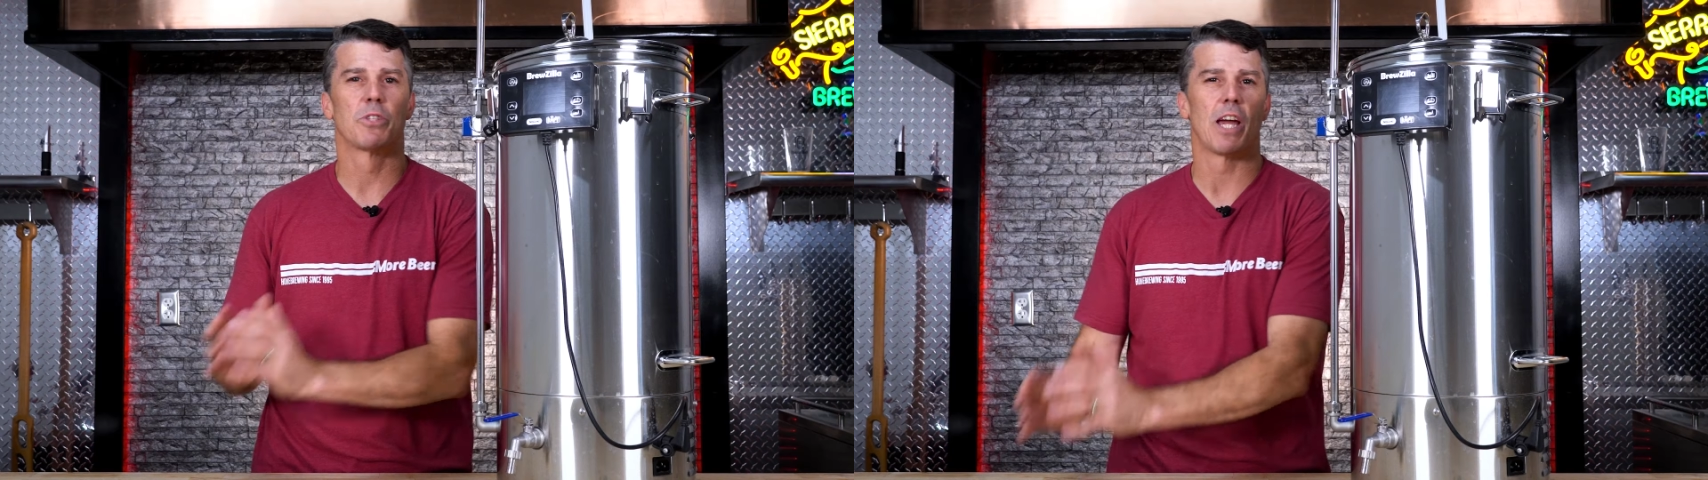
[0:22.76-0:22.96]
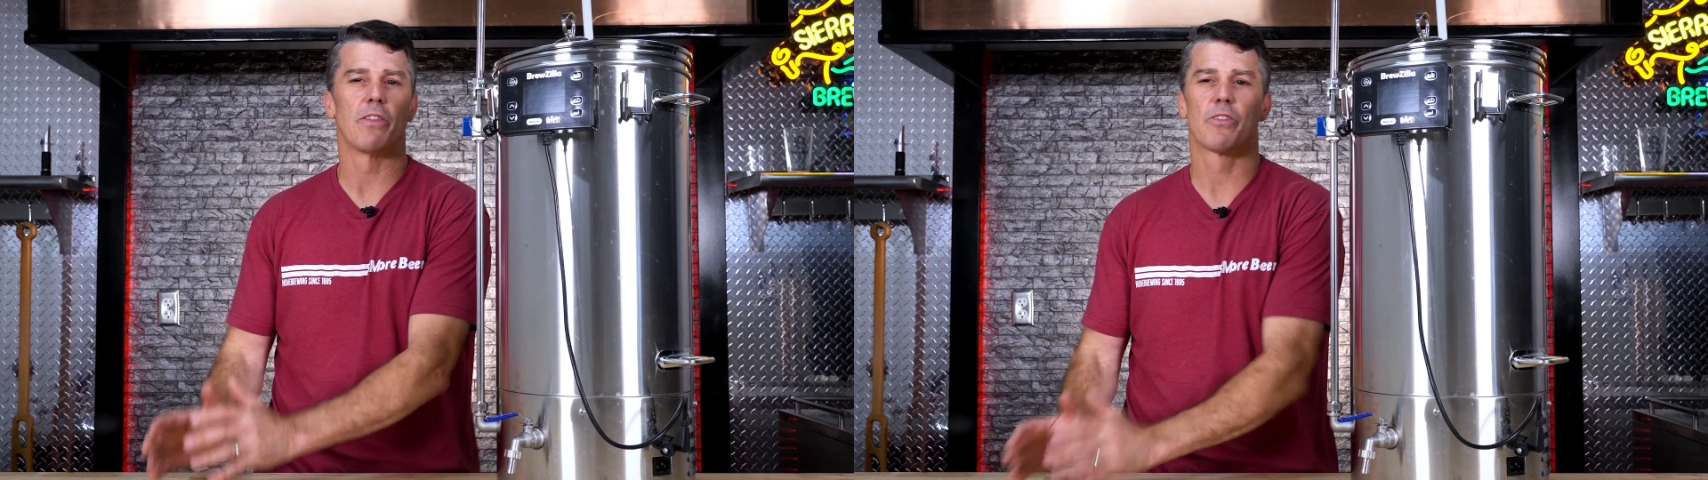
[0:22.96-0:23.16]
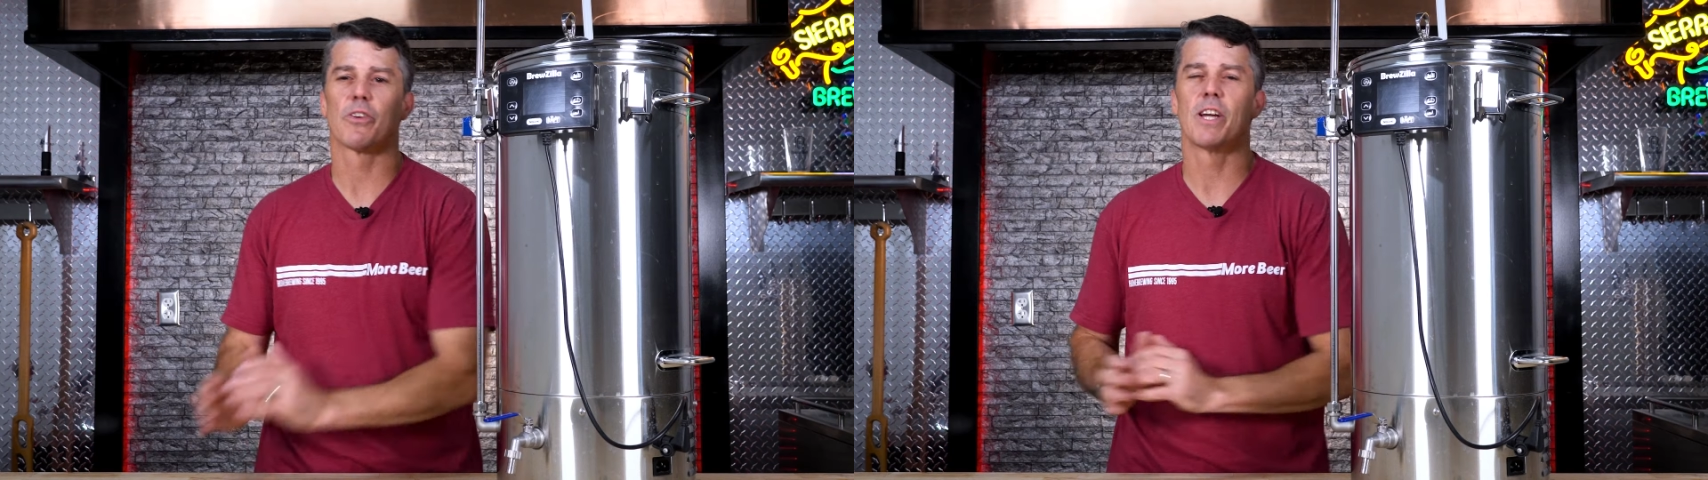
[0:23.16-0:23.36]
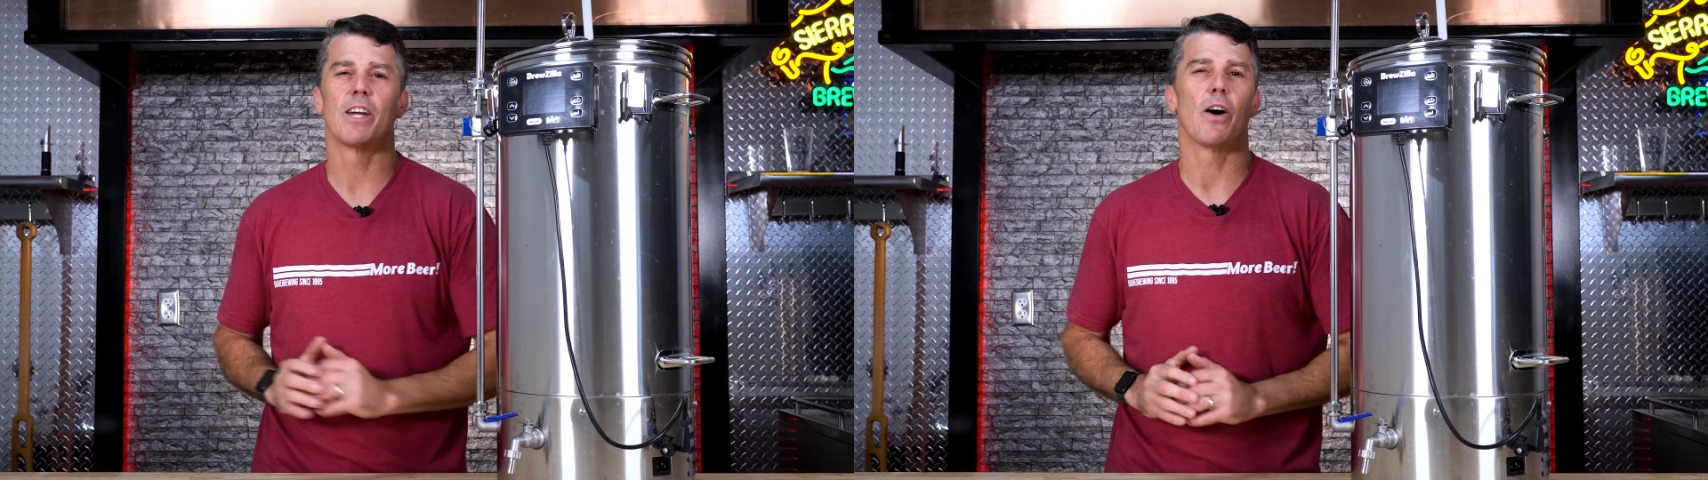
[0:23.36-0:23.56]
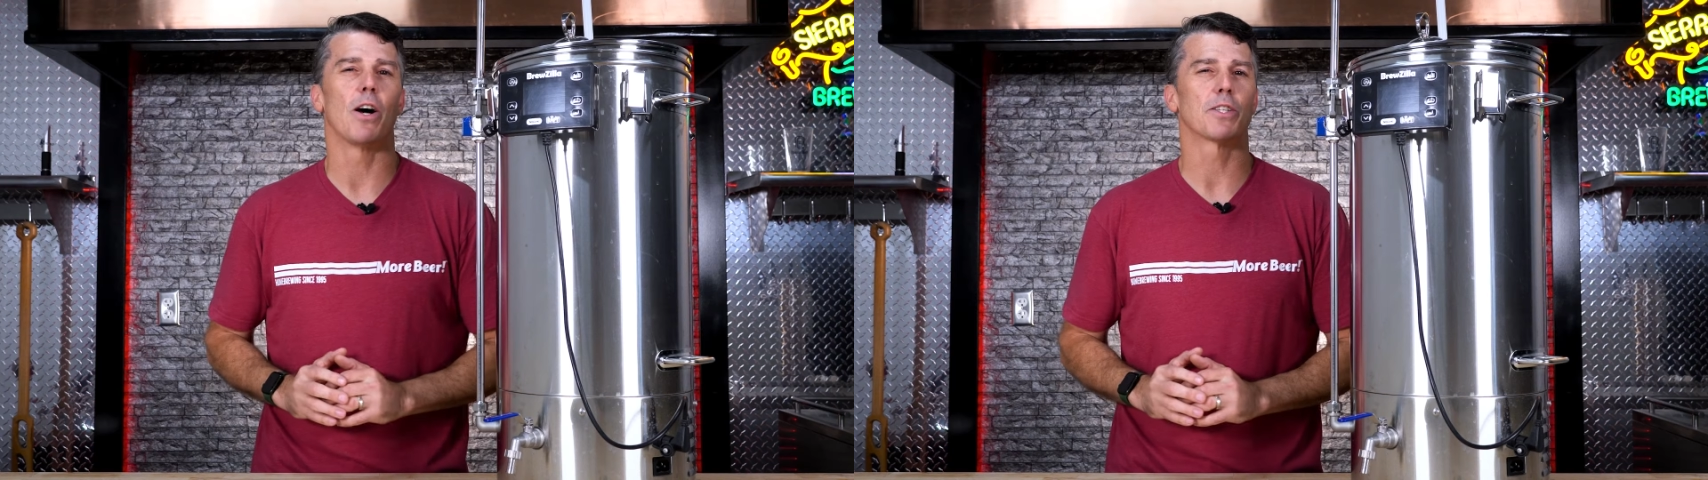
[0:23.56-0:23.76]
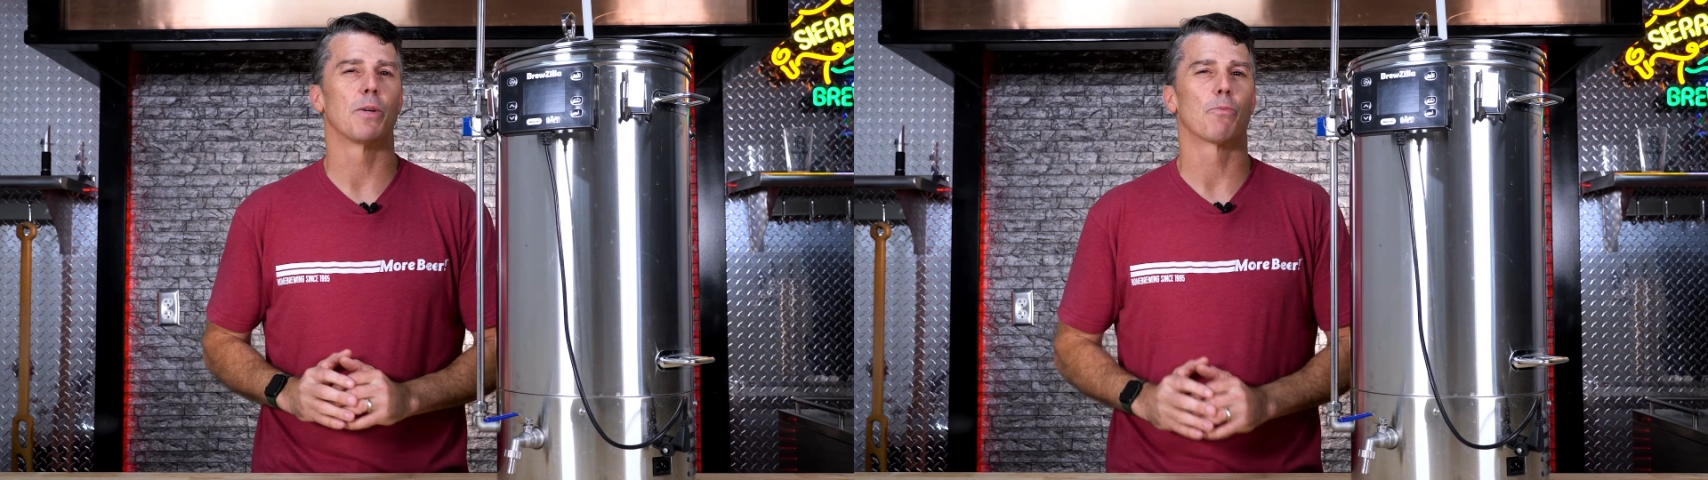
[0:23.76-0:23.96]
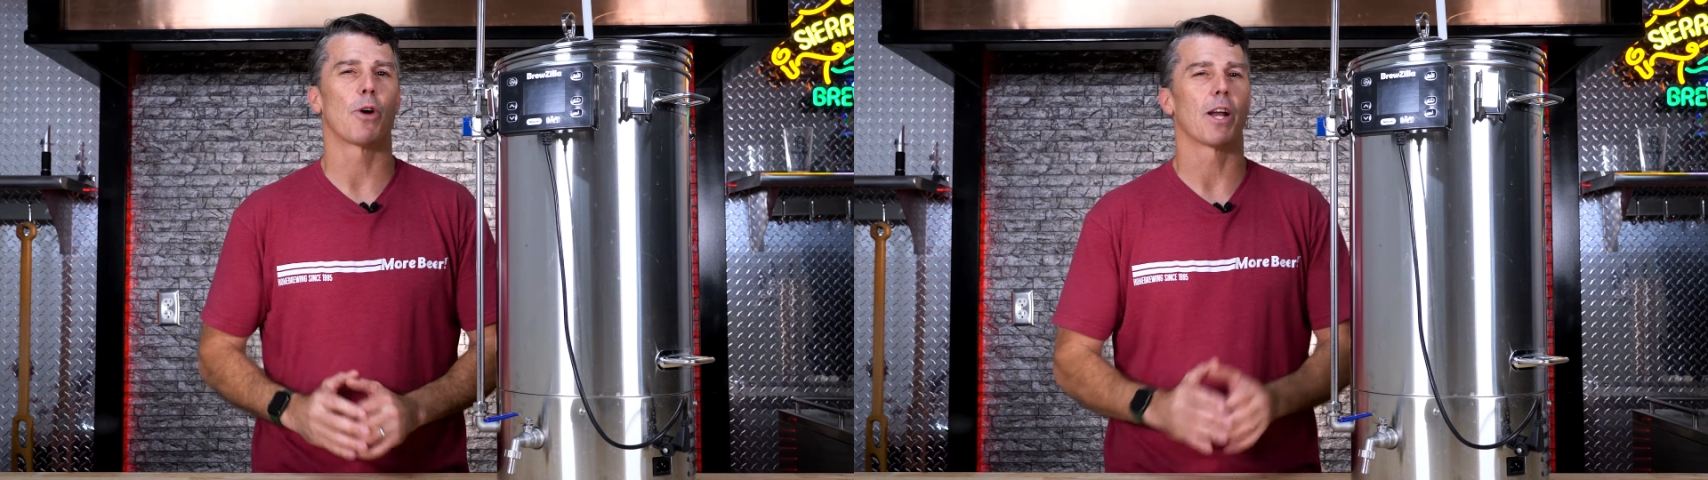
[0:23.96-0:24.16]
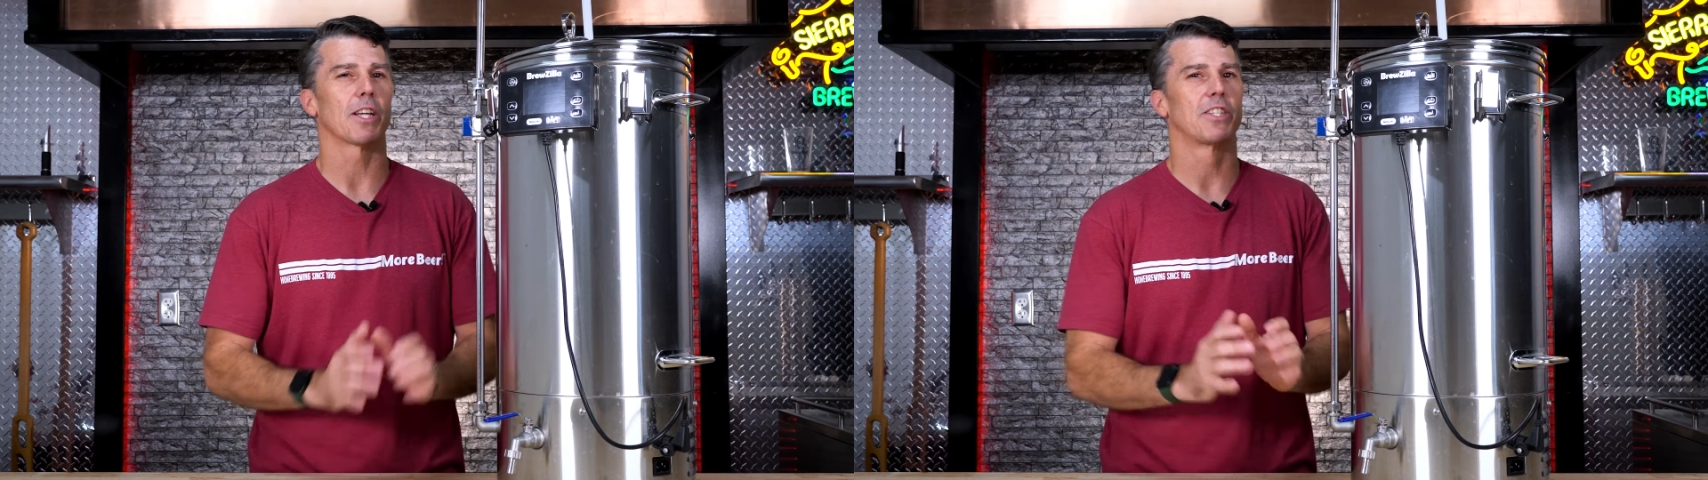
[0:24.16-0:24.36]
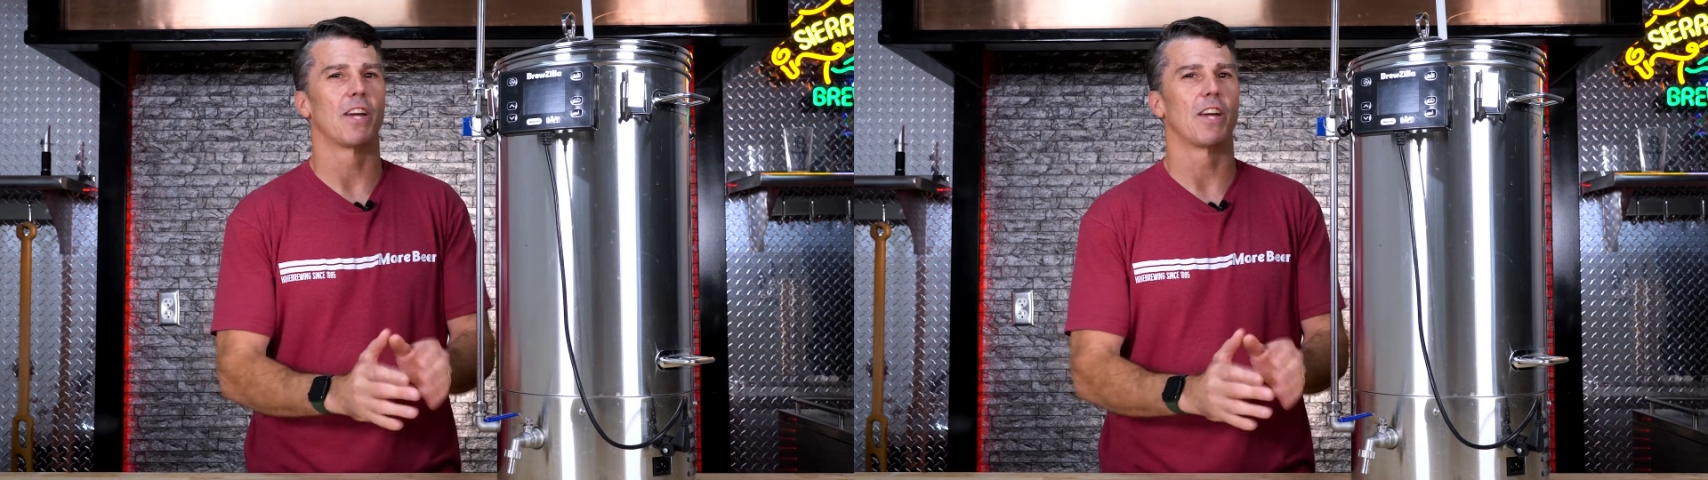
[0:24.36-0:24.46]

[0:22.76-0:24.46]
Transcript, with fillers: Gen 3, awesome product.